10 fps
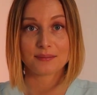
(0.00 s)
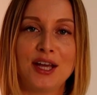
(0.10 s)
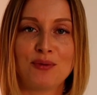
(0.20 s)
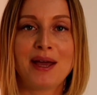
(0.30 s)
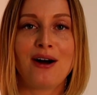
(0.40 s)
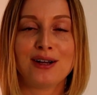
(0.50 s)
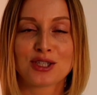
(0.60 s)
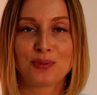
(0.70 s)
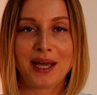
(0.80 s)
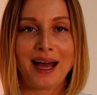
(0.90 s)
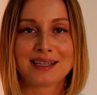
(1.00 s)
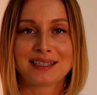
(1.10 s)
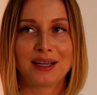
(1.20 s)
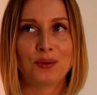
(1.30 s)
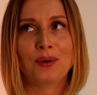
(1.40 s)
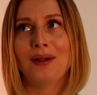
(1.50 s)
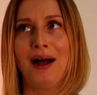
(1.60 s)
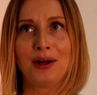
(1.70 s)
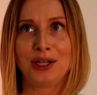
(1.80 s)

Now, you may also be asking, well, how